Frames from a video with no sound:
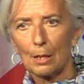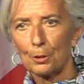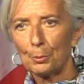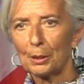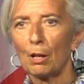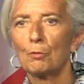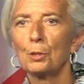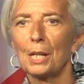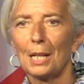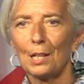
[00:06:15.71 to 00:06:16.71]
the
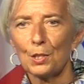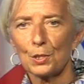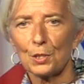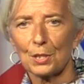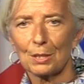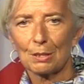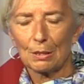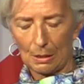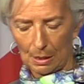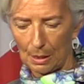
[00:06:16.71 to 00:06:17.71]
recovery is
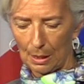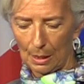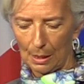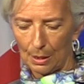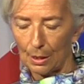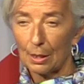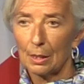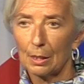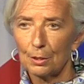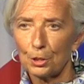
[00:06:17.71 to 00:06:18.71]

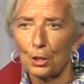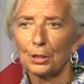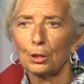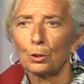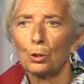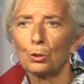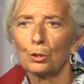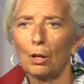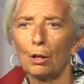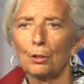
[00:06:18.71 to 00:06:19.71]
turning the
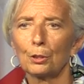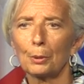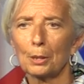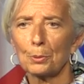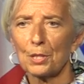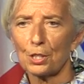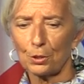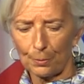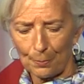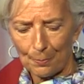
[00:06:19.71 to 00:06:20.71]
corner on the Great
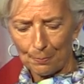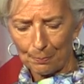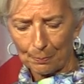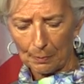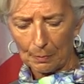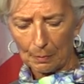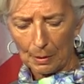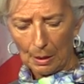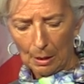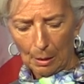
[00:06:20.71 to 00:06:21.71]
Recession,
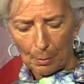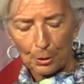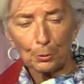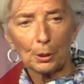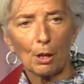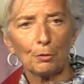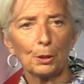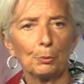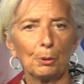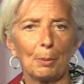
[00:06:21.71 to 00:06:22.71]
but the
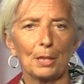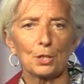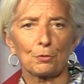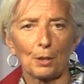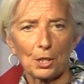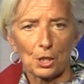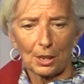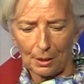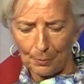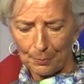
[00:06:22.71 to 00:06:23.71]
recovery remains
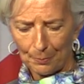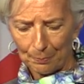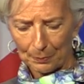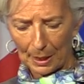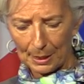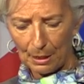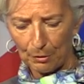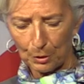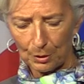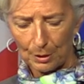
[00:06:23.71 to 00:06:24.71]
fragile,
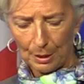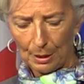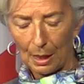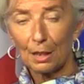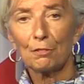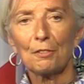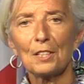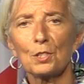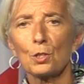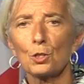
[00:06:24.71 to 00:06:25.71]
uneven, and
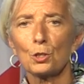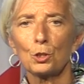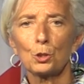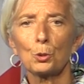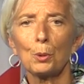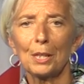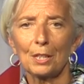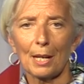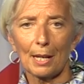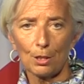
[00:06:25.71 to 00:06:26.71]
faces the
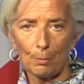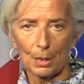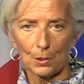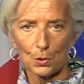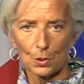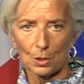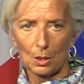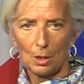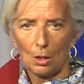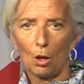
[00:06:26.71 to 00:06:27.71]
twin enemies
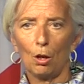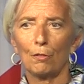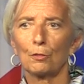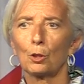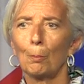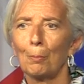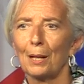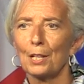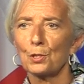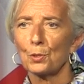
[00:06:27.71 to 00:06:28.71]
of
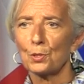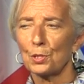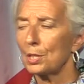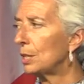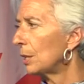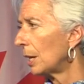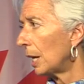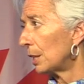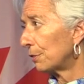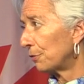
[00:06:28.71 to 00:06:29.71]
complacency
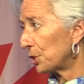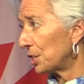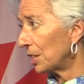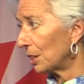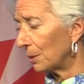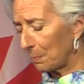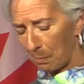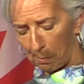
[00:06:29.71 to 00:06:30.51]
and fatigue.